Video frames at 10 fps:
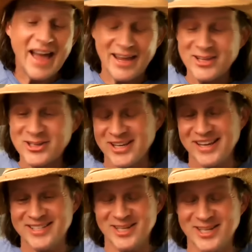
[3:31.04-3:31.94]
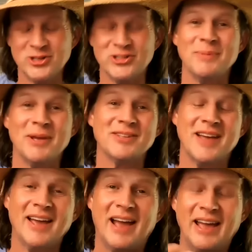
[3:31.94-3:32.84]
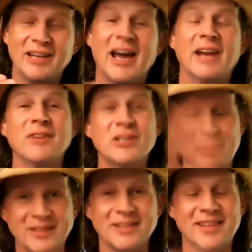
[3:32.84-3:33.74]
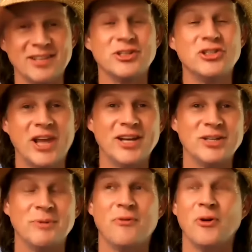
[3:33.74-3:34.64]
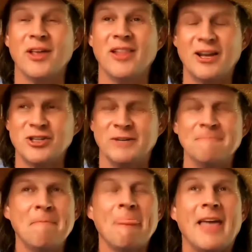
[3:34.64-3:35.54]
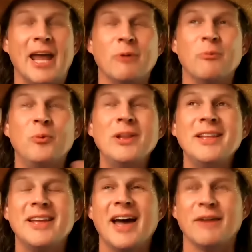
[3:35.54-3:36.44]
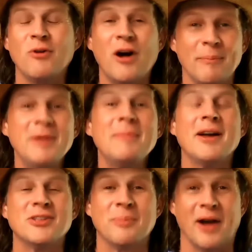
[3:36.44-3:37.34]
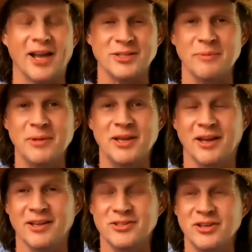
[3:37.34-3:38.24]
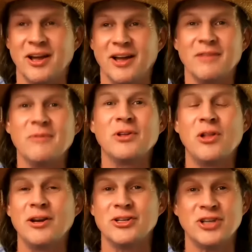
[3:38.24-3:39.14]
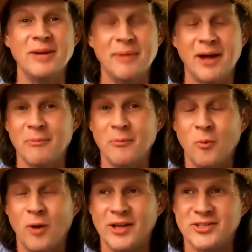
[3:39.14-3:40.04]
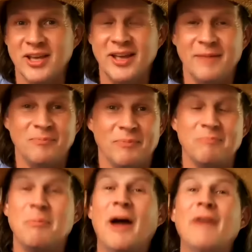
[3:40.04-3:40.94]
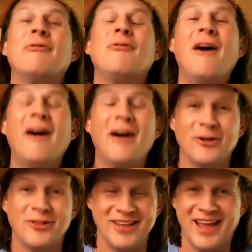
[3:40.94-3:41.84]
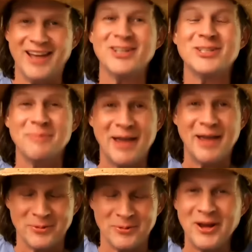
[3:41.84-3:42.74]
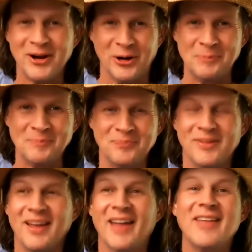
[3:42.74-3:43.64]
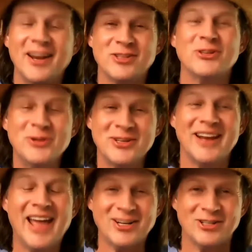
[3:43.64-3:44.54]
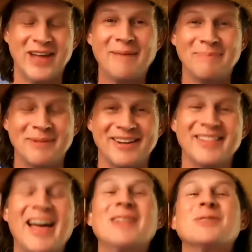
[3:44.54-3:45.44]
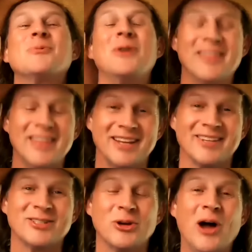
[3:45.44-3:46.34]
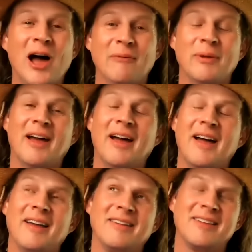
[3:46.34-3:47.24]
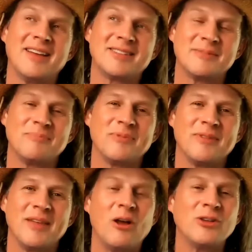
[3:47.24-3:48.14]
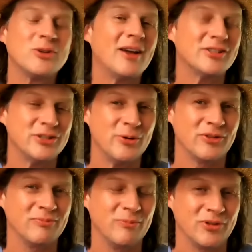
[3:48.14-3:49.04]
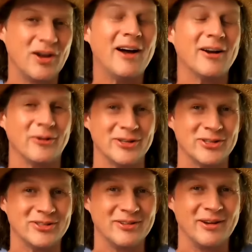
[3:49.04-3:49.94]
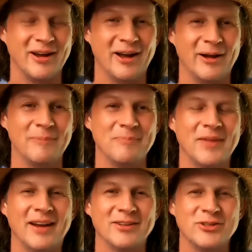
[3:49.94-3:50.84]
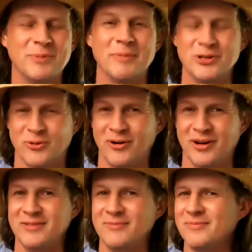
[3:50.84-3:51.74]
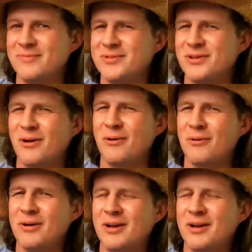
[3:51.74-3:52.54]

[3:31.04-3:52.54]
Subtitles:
it's interesting because I had kind of expected things to change before the election, and it really kind of caught me by surprise because Claudia Sheinbaum was by far the anticipated winner. And then as soon as it actually happened, that's when things took off. But I guess it also has to do with Congress and a supermajority. So